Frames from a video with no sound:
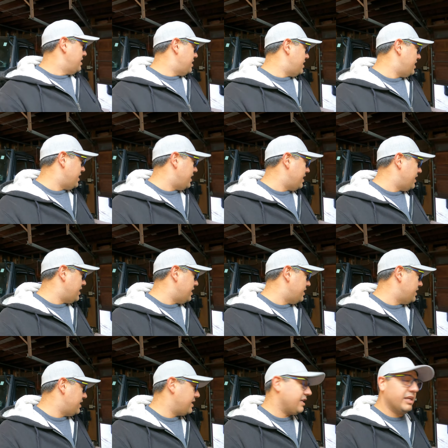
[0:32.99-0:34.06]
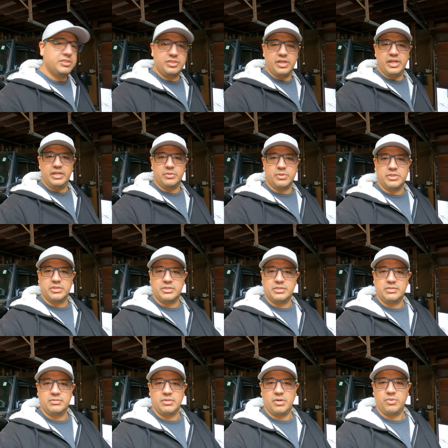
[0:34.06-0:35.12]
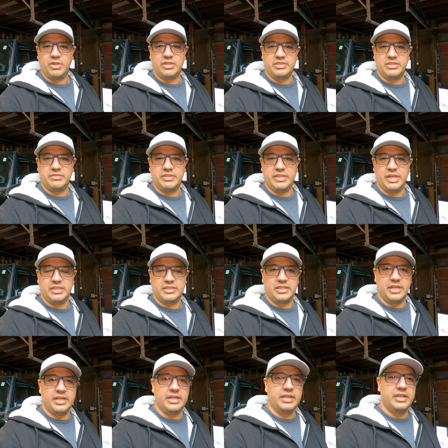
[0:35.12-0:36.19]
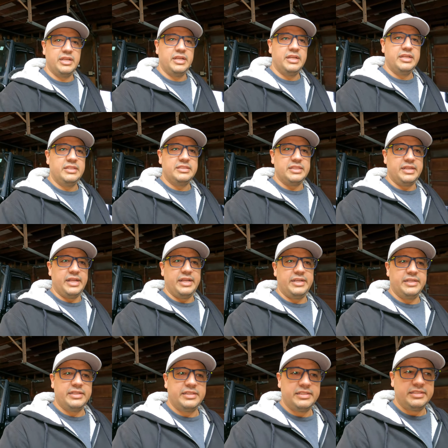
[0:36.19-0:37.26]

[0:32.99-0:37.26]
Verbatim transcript: And yesterday it was a relatively nice day. Today,